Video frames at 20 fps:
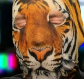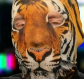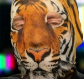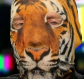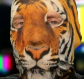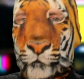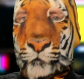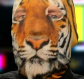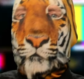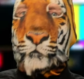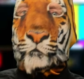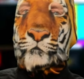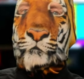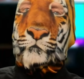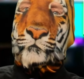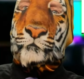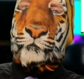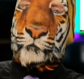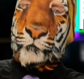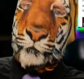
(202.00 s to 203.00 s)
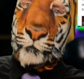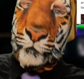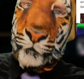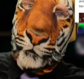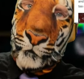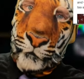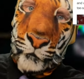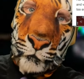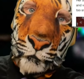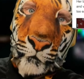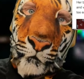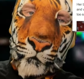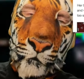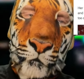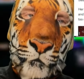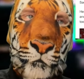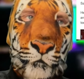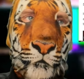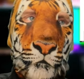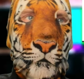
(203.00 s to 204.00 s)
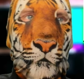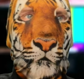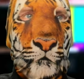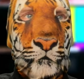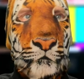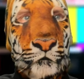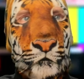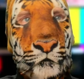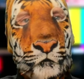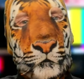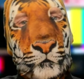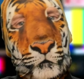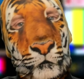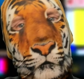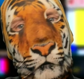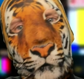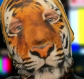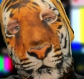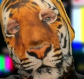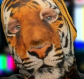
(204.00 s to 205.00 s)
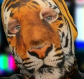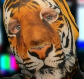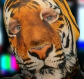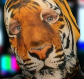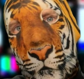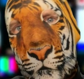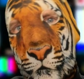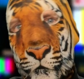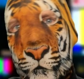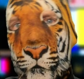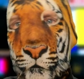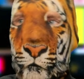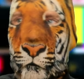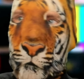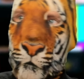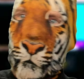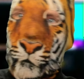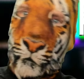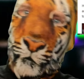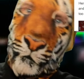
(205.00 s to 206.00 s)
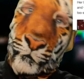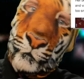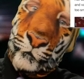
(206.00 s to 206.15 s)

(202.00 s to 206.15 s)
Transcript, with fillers: get older and you experience life and you realize certain